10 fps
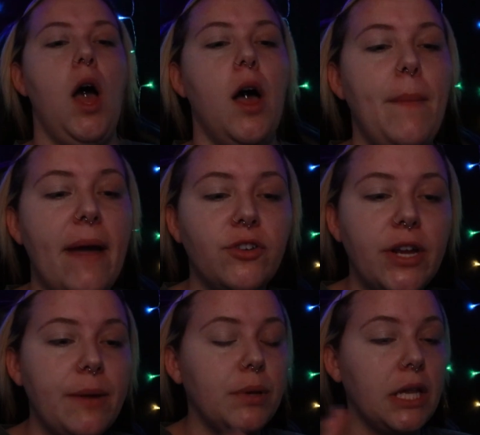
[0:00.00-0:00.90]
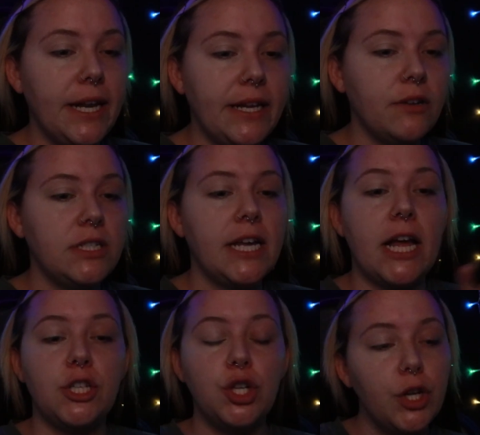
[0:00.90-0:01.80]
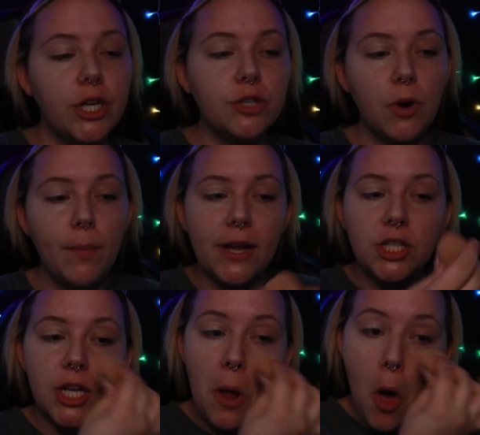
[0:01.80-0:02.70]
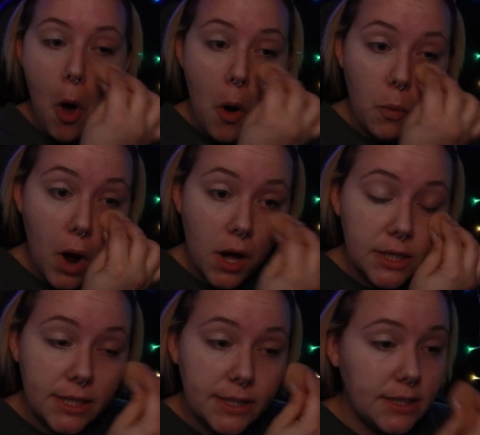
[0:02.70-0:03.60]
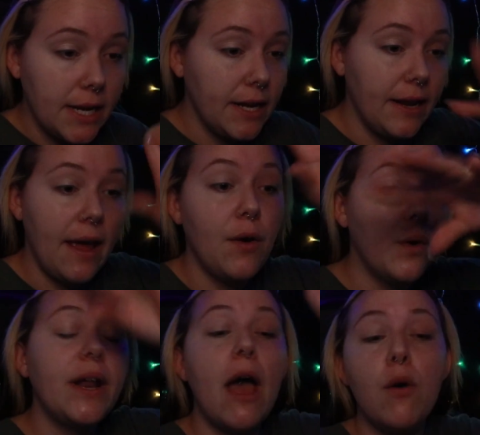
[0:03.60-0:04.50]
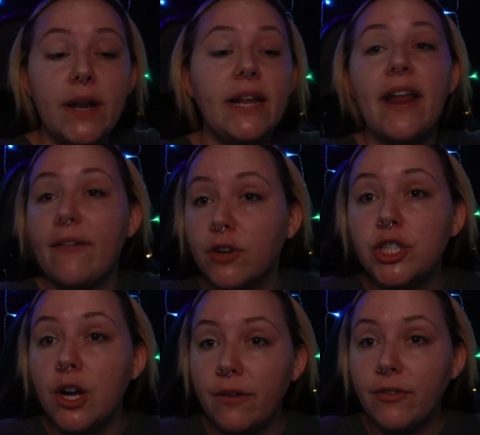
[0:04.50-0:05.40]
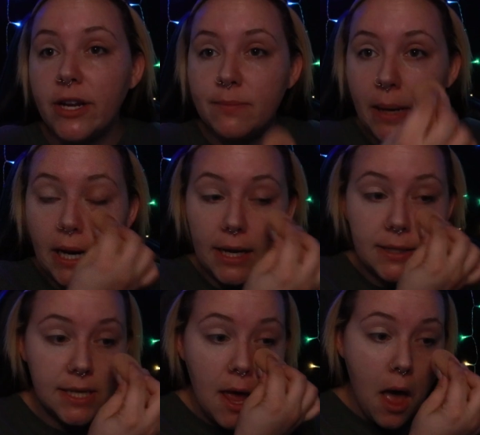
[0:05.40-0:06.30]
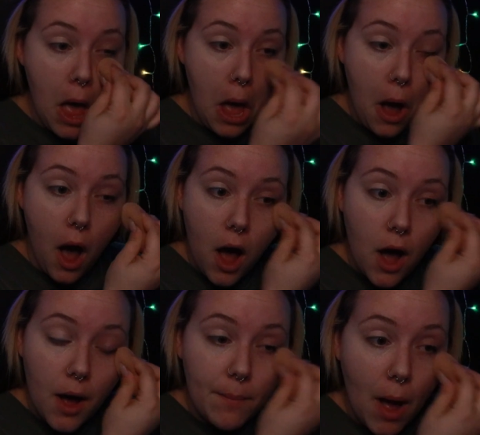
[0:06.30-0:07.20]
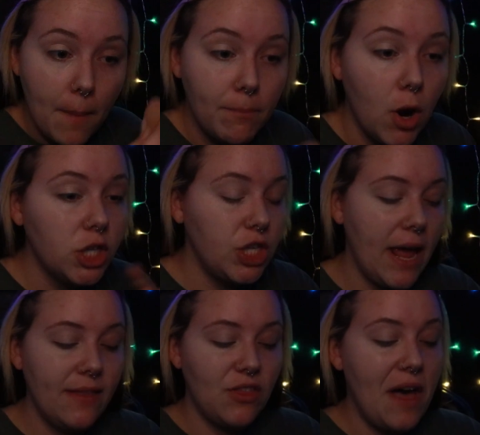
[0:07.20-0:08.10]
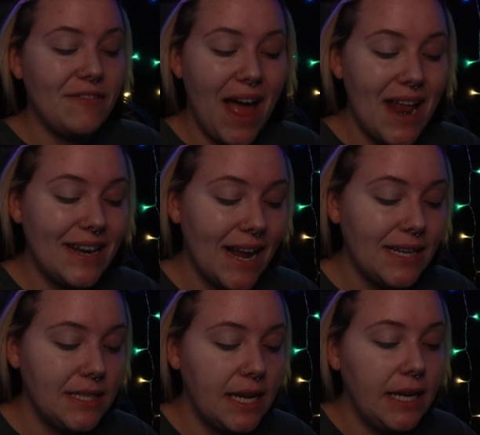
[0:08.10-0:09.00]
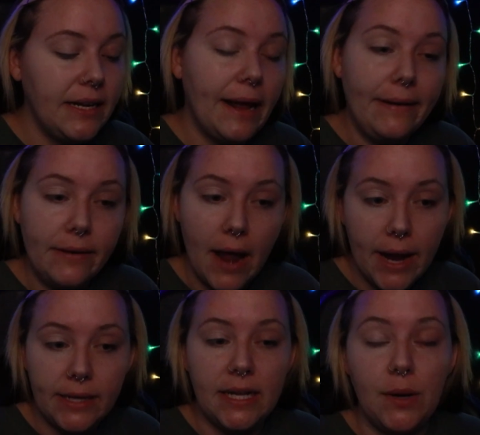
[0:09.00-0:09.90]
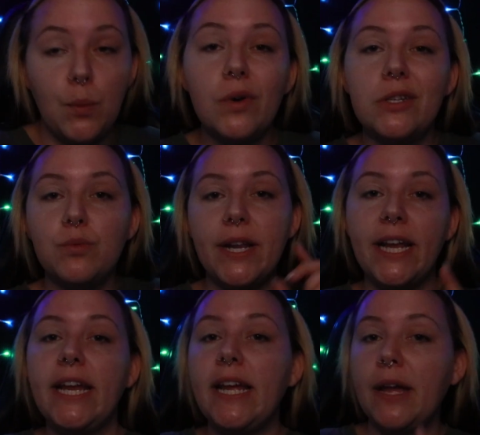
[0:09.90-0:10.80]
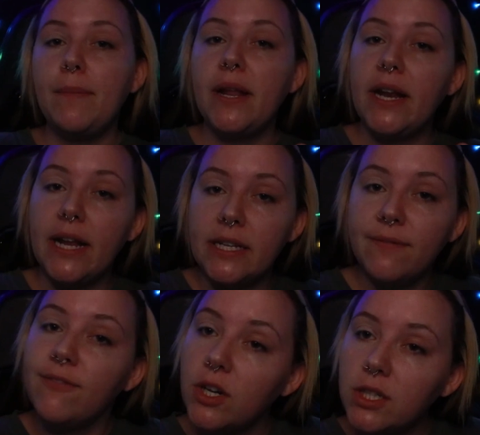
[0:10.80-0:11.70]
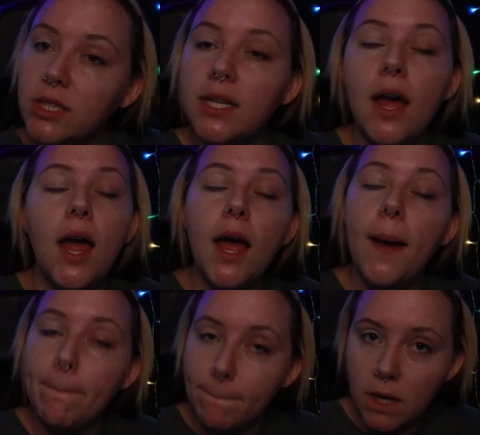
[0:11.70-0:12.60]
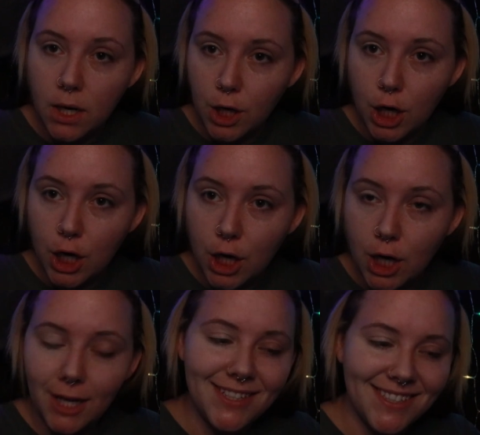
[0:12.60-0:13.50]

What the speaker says: after he pled guilty and got 2 years probation, Wallace, and he never showed up for his meetings, March 8th of 1990 was when he committed his first murder.